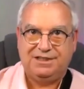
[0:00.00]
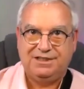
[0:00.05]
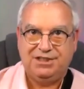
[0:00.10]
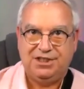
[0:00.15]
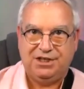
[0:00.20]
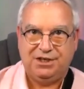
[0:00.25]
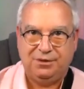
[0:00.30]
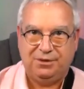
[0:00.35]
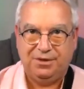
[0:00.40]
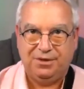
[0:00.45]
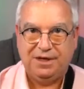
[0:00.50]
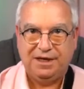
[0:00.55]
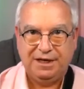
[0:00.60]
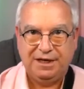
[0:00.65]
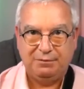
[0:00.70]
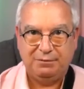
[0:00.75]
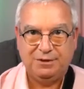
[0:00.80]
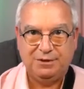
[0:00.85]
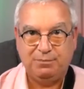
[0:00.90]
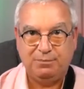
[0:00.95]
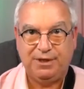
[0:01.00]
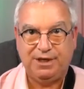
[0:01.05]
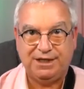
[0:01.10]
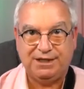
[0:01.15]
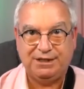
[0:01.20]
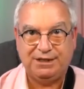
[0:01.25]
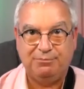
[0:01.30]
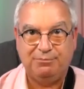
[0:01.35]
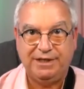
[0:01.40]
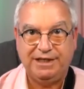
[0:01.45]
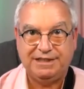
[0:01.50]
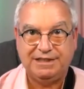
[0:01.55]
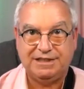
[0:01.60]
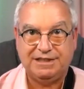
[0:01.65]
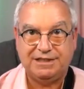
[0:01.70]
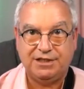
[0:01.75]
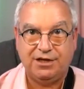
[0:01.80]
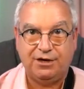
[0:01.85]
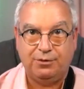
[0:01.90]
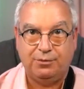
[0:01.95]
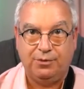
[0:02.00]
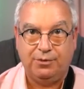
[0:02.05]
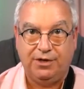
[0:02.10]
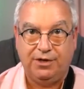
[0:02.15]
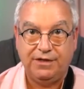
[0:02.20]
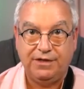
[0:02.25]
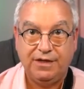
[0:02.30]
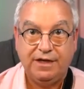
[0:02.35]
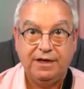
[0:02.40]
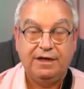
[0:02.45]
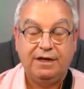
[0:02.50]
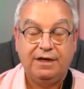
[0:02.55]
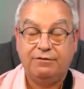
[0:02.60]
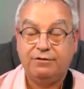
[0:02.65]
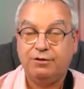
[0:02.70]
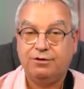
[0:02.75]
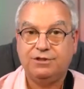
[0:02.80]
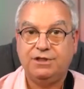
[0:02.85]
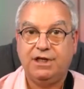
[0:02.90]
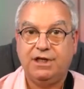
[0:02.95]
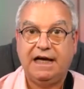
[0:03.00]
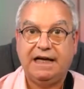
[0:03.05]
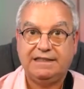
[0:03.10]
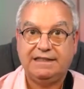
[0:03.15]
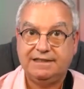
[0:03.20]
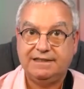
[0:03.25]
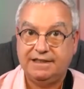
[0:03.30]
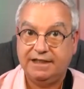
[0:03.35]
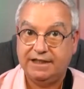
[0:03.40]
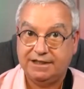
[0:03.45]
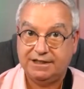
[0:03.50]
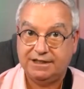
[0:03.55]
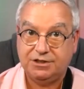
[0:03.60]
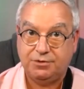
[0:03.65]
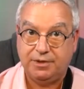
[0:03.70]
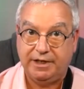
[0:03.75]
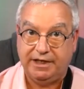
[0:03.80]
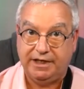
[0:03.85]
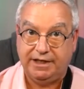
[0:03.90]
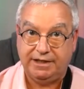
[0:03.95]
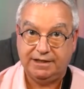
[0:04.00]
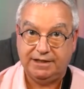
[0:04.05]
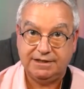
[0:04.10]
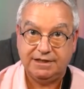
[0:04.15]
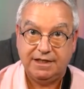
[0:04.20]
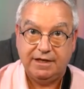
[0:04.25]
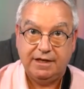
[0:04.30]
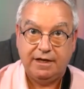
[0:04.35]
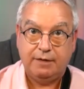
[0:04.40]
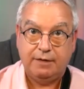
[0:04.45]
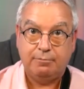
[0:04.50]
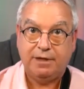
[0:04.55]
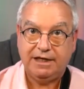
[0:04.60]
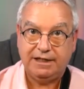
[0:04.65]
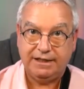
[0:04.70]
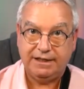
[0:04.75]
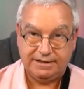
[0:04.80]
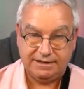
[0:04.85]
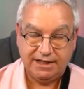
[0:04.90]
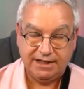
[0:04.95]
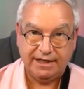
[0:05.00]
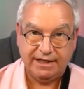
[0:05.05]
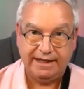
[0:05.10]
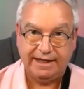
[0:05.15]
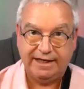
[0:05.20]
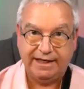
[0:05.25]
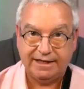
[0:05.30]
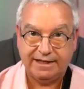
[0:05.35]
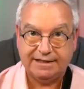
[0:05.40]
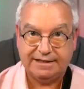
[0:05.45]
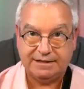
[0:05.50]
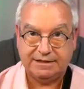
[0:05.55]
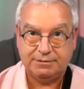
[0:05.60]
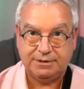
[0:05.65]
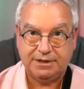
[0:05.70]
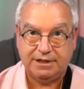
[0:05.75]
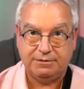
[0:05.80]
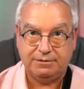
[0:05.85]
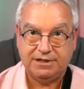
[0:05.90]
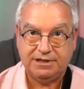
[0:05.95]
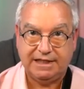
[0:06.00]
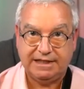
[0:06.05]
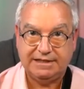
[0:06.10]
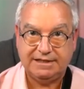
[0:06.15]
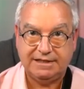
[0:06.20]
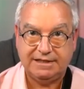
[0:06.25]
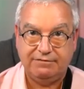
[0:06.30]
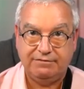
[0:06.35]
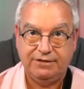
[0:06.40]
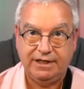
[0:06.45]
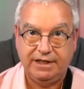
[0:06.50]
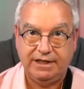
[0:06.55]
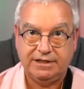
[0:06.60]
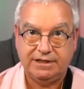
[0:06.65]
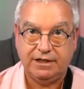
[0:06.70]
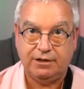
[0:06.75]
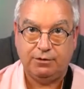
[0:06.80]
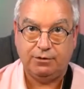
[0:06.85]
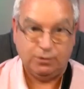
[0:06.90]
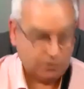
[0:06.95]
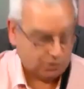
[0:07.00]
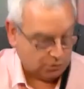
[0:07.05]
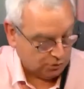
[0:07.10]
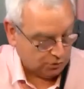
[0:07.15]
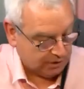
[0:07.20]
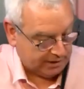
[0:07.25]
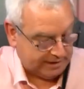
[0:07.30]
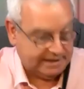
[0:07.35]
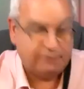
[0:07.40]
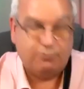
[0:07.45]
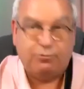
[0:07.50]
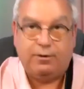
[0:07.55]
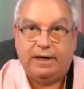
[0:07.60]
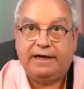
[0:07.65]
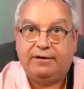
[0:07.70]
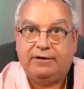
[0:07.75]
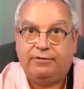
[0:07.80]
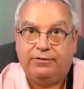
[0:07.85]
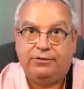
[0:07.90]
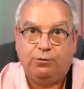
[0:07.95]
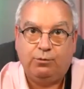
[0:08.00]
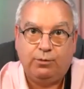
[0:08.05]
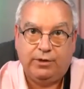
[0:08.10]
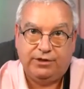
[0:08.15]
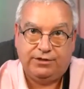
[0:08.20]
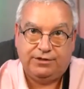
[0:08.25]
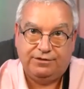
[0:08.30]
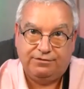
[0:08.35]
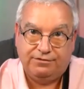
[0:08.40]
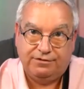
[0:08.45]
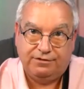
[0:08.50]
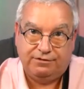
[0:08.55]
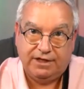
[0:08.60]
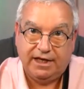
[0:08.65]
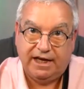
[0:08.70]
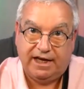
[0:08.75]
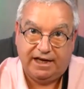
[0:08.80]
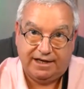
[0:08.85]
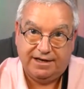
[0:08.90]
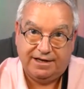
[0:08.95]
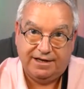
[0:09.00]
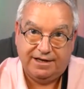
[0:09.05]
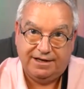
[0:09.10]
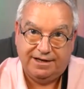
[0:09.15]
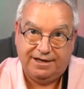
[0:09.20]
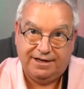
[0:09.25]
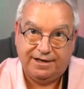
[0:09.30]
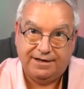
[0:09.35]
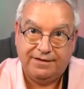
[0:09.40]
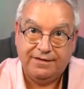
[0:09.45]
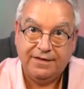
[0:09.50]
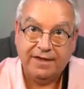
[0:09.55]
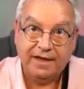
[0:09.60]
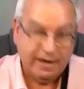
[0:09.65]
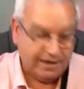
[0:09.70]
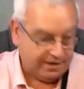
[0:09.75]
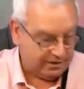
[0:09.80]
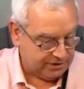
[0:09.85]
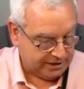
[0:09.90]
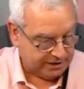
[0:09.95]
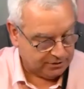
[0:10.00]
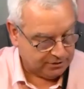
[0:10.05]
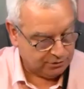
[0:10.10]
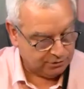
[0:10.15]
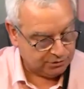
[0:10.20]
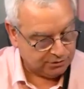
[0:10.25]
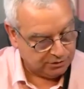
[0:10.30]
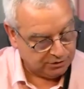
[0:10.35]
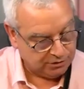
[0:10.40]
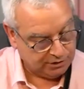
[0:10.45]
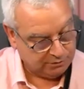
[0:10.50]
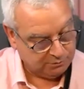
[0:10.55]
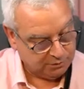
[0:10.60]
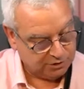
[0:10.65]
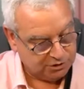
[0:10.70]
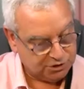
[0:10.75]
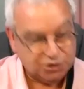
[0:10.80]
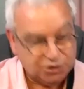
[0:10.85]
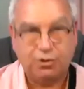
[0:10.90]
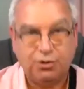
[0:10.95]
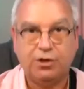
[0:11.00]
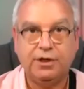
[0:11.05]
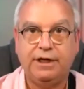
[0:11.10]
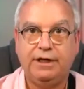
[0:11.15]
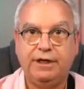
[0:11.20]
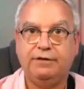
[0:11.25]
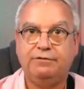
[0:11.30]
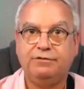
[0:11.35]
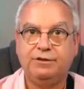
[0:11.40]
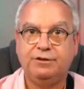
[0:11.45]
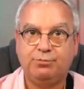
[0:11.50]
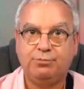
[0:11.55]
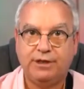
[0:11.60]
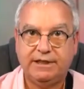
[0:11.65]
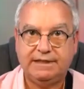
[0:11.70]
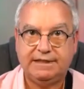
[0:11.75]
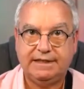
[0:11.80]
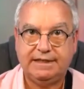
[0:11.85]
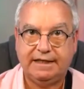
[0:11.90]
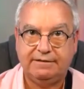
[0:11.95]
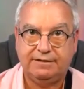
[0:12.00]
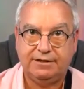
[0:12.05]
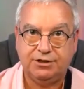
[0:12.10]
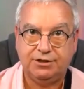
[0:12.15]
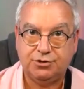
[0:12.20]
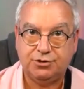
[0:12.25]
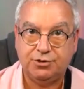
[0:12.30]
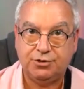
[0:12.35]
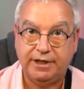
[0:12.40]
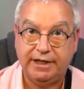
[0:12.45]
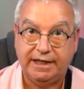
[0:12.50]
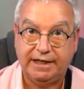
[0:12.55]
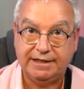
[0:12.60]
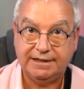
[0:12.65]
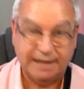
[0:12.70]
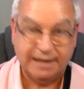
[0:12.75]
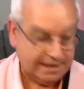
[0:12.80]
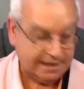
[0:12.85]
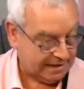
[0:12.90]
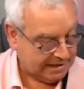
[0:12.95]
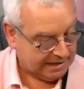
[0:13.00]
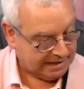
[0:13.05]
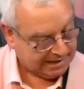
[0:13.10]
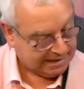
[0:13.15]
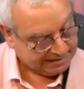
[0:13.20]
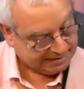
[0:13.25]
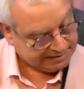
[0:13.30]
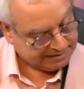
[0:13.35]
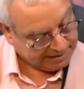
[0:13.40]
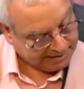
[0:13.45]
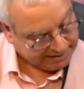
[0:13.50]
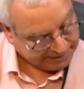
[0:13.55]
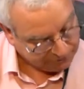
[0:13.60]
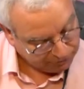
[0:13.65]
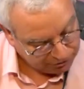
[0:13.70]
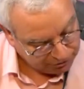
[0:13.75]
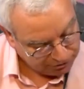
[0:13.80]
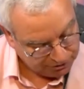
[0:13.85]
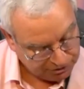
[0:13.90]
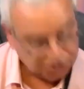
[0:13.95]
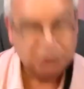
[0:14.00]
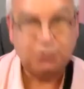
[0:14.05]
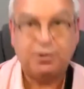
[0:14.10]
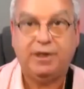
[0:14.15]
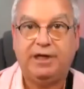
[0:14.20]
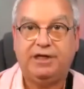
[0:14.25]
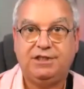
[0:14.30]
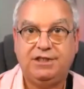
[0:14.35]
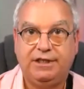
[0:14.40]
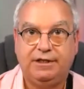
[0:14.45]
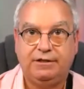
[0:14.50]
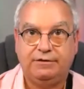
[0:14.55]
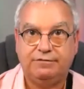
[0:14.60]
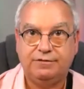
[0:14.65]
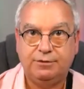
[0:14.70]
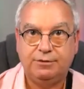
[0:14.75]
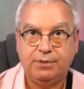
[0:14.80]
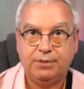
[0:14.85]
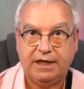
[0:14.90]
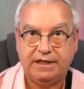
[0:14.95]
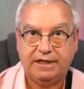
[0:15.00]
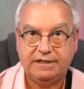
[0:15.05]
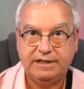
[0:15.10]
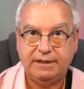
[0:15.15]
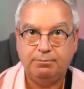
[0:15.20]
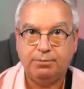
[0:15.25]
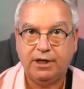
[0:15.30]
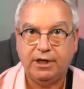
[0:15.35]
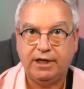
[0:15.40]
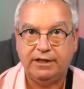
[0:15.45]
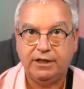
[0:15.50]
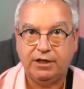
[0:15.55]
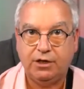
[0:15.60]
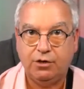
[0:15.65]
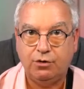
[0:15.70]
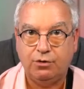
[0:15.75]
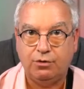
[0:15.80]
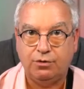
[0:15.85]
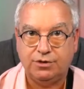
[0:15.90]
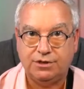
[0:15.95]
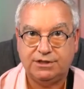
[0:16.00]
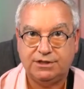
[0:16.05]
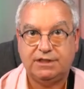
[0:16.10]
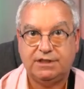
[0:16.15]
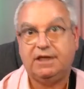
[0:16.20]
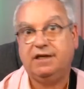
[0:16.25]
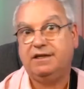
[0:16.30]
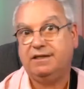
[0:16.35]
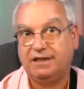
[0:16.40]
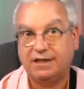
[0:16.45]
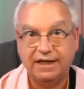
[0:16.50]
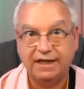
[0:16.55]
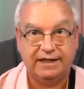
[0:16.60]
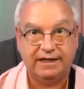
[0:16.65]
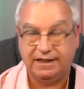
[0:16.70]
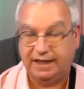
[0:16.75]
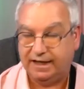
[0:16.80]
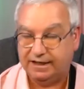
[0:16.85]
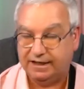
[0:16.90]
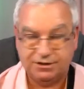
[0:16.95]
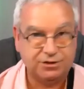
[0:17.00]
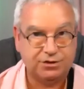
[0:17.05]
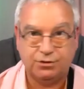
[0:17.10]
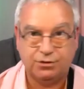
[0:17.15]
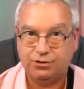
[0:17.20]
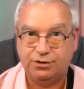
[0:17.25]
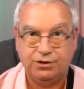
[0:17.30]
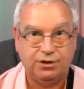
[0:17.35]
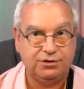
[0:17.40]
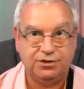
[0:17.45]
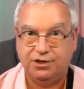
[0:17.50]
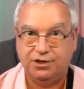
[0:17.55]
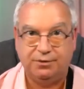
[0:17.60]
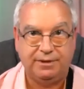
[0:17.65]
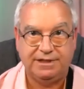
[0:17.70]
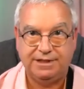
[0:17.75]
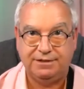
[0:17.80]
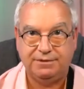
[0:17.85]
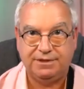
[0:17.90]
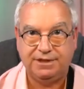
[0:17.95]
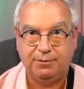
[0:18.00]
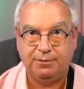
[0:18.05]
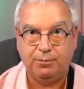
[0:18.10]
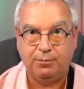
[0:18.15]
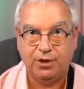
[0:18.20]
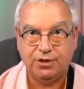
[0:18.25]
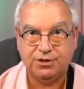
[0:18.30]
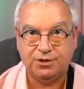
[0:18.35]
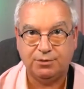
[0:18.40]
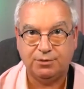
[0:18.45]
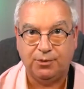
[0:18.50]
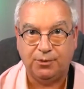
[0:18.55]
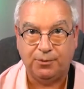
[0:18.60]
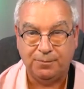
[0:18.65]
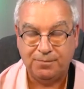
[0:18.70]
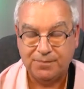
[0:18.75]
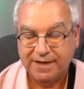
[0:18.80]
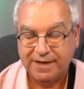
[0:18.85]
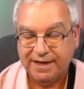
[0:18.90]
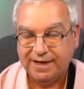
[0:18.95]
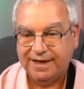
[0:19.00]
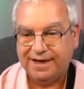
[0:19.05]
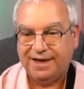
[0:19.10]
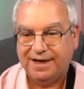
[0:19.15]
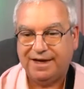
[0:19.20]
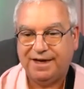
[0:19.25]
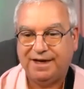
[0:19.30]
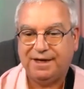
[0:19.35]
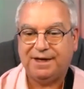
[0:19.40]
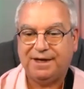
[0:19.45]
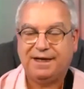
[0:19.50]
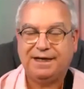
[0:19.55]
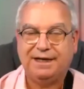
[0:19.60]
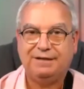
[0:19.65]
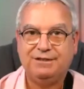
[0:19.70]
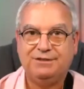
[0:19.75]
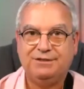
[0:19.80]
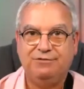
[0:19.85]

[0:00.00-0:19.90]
so it was bigger than me to start with. Of course, it had six strings. My tiny hands, when I was like seven years old, couldn't get round the width of the neck. Yeah. They couldn't, they weren't strong enough to press down the strings. And I couldn't stretch enough to actually play the chords cleanly. I just could not do it. It was impossible. Uh, and I was